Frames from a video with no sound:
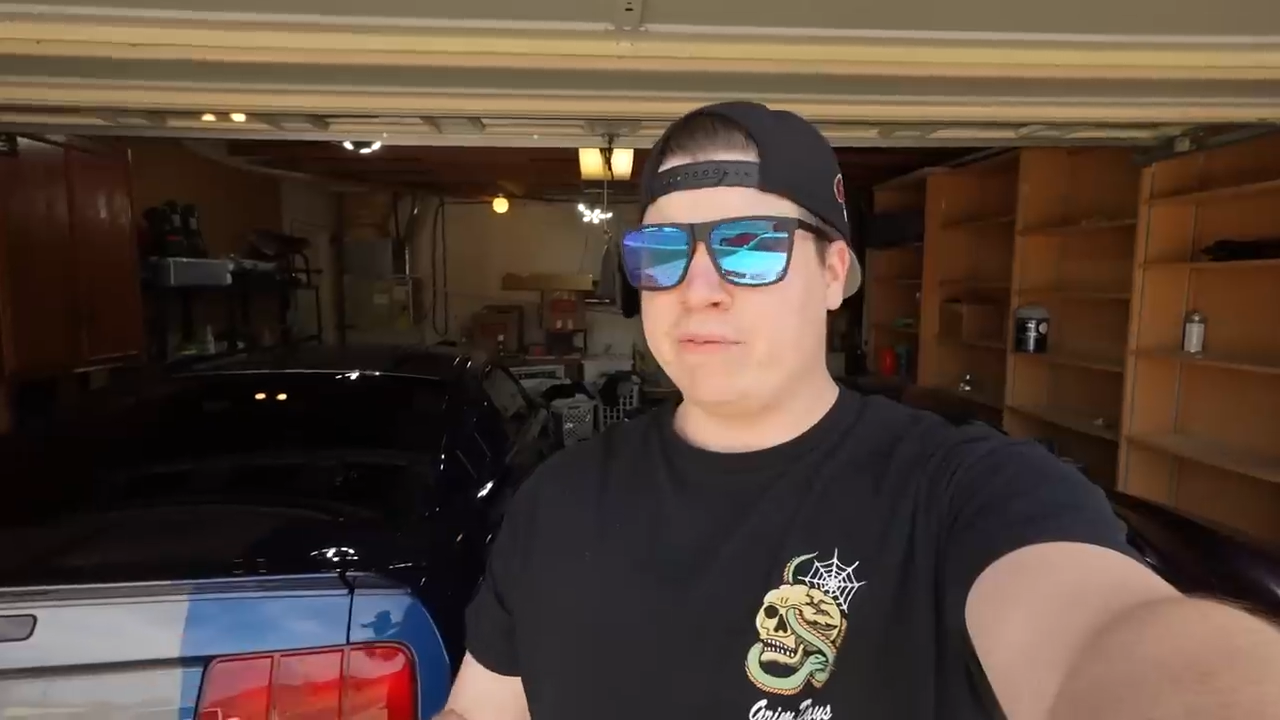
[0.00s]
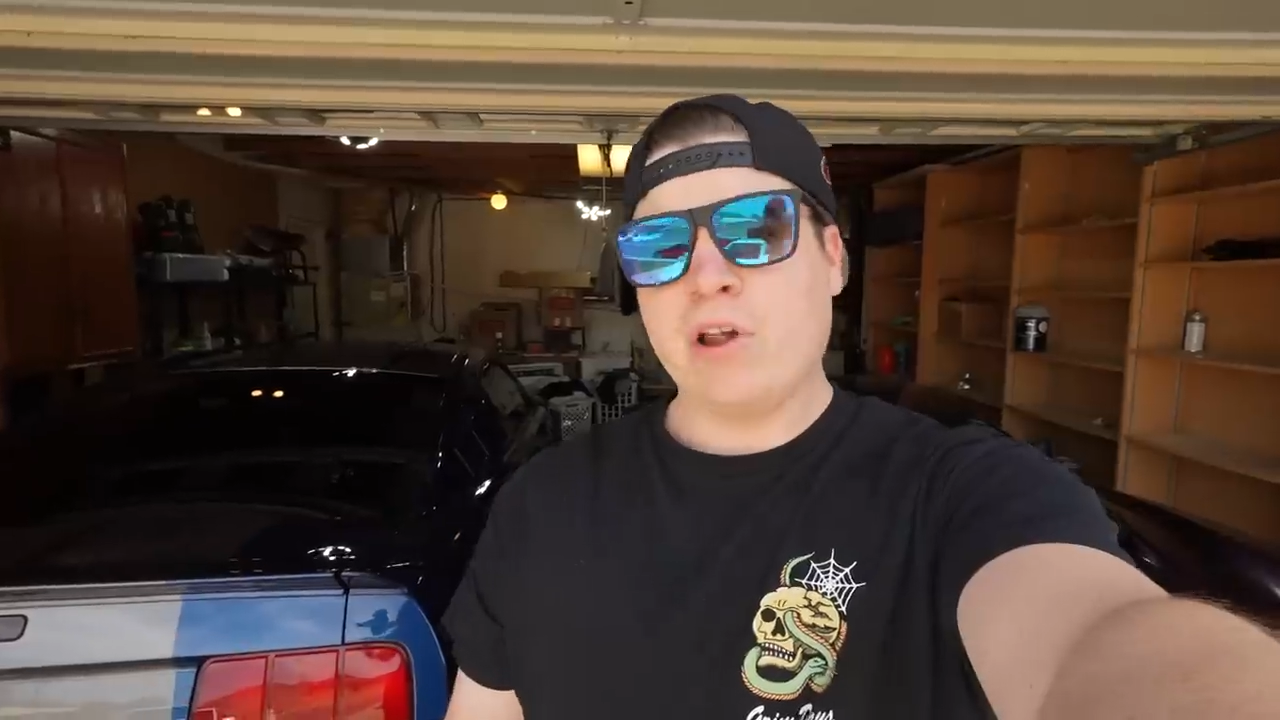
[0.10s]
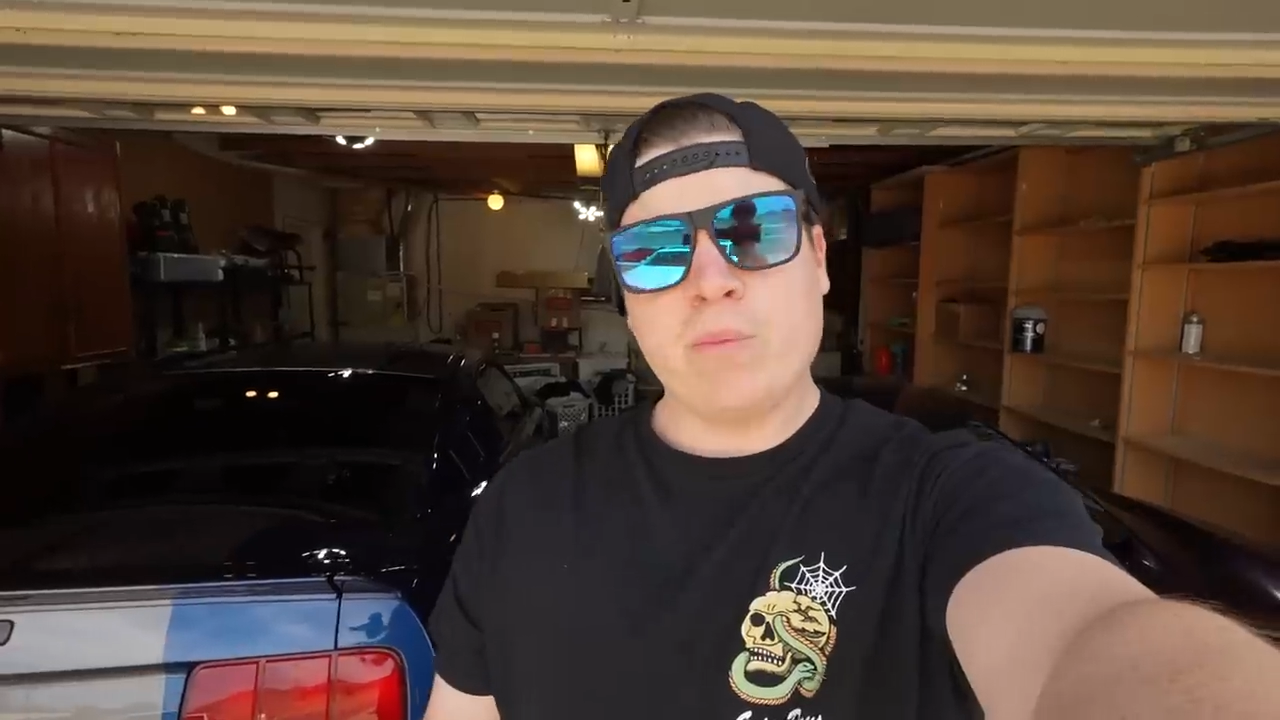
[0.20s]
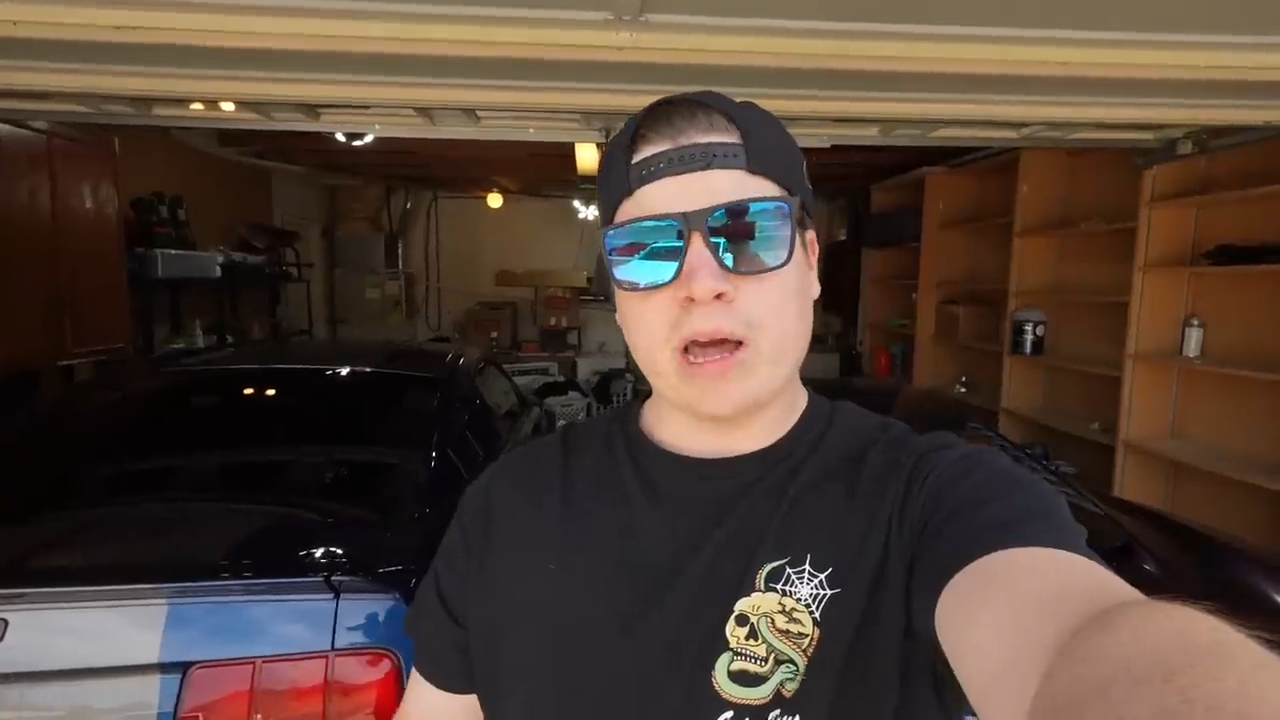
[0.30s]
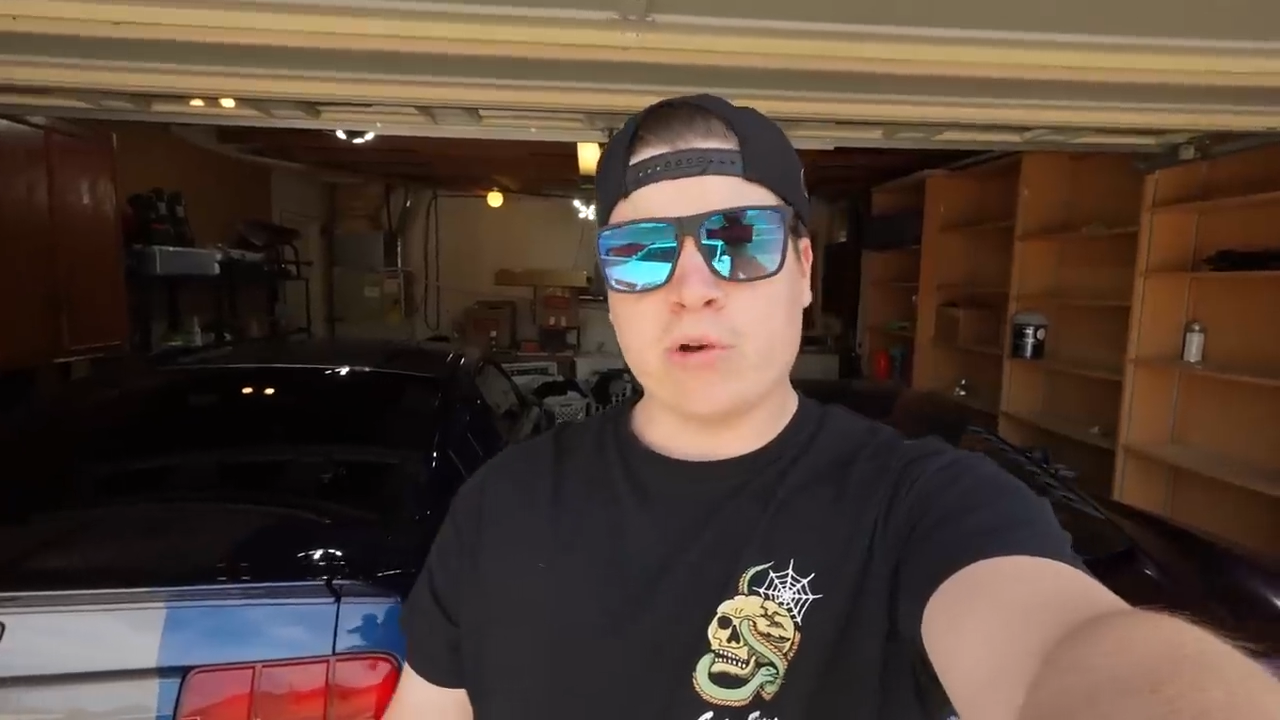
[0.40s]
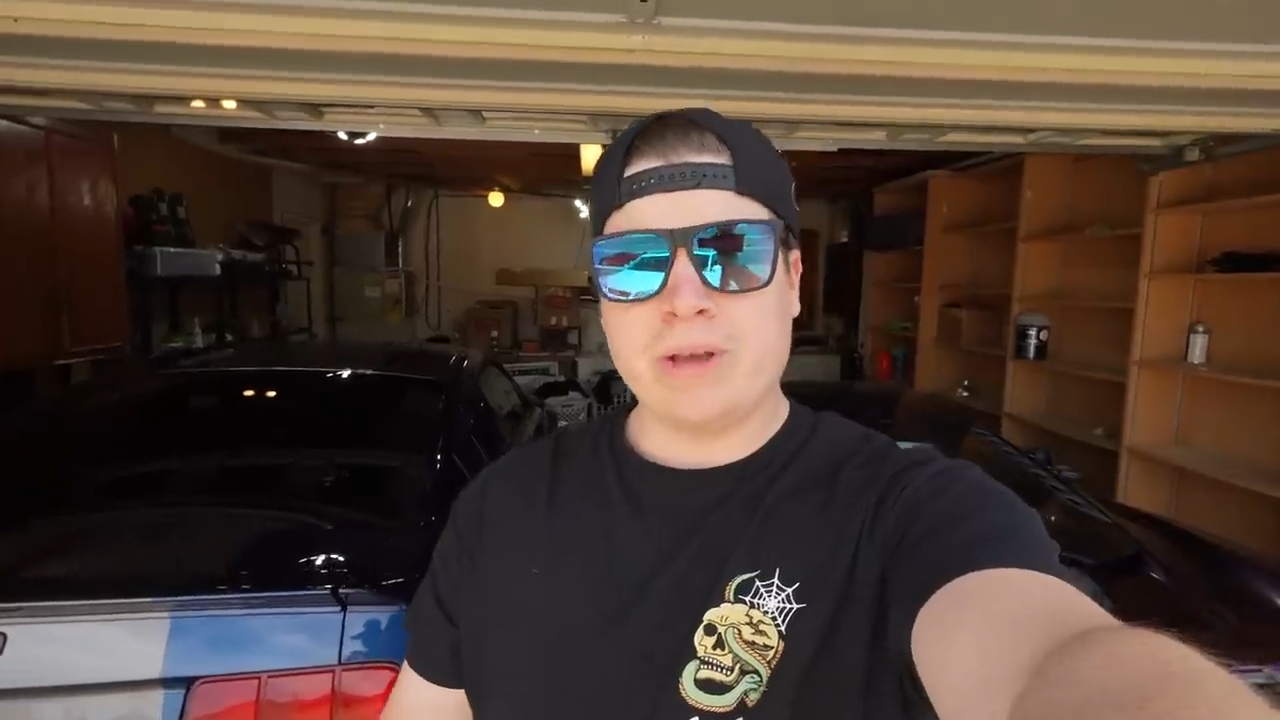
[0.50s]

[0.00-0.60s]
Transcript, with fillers: it flow better,